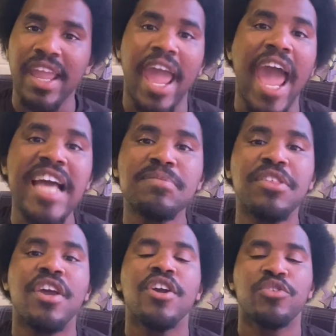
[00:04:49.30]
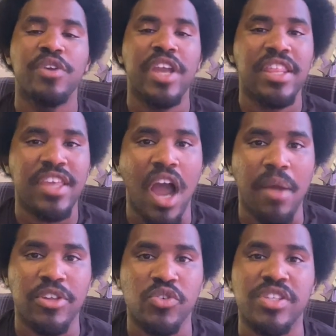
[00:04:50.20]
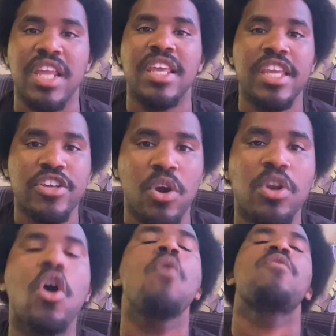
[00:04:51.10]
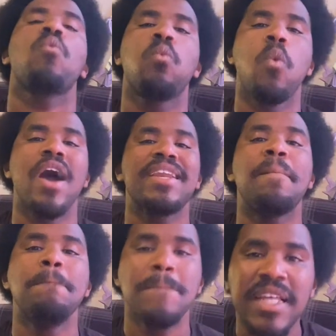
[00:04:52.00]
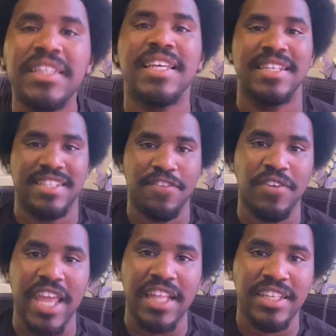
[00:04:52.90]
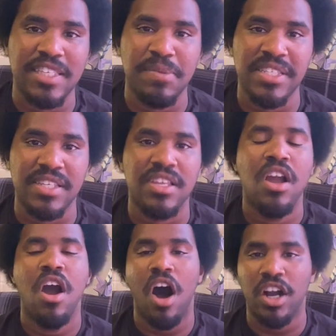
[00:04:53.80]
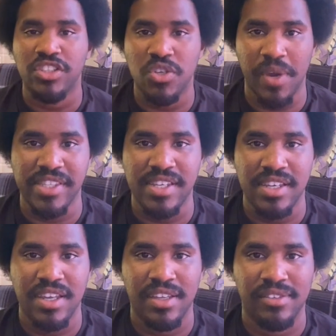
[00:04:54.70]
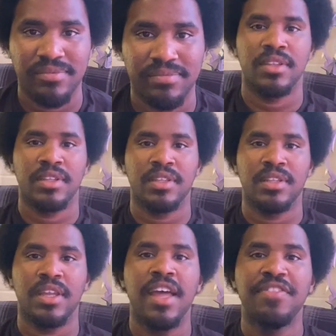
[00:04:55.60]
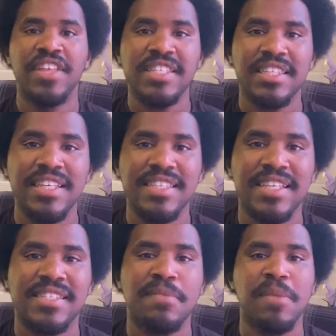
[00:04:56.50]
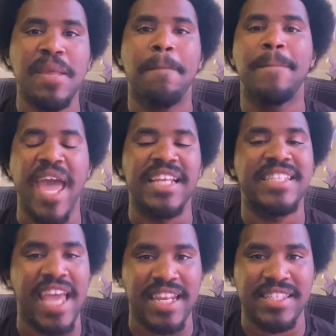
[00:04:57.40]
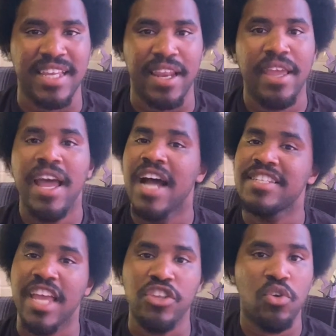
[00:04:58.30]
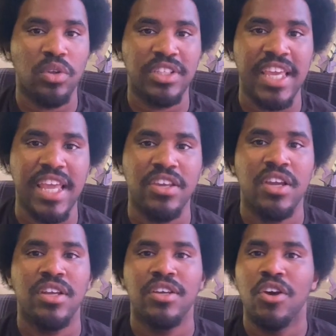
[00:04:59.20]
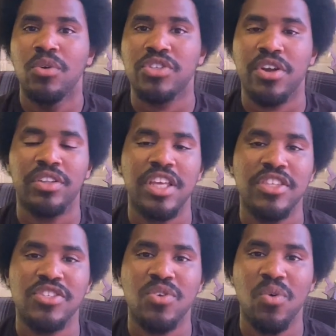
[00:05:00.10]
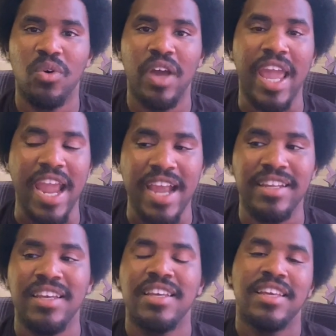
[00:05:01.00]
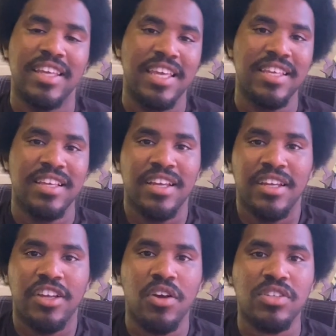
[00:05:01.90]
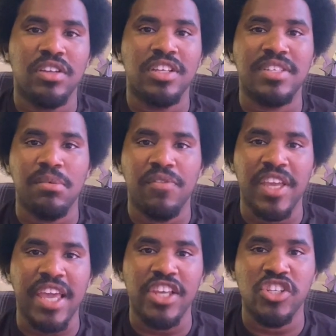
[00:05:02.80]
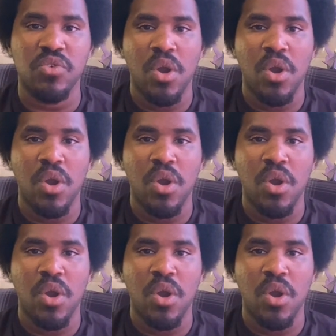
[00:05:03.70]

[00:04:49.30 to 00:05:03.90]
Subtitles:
Azimuth created the Omnitrix and he encoded over 1 million different alien species onto it. This leads us to meet Ben Tennyson, a 10-year-old kid who's currently in school, and he goes on the summer vacation